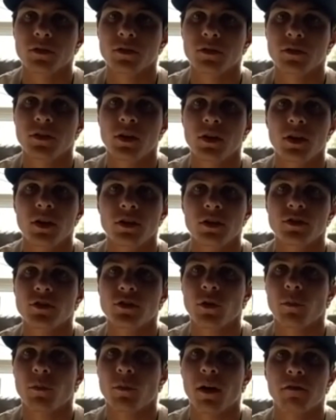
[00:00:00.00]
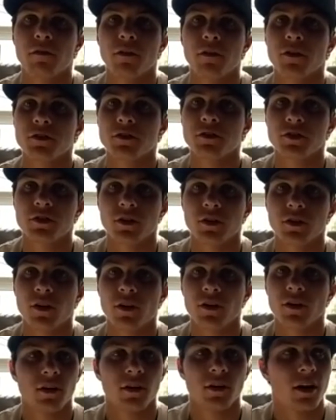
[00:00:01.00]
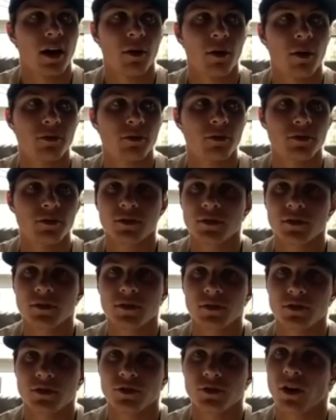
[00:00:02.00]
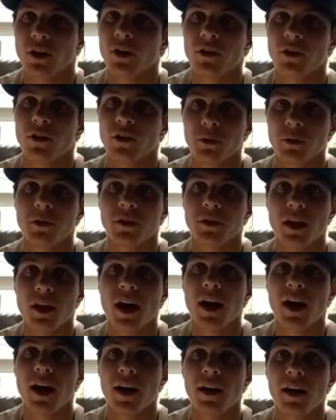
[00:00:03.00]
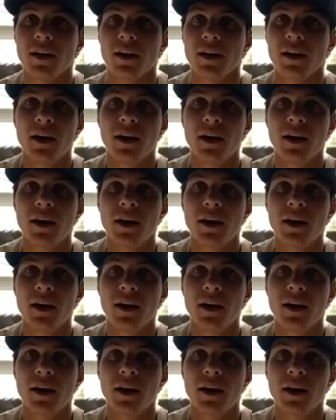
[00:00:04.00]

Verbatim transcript: Right. So my first start, I was struggling with that.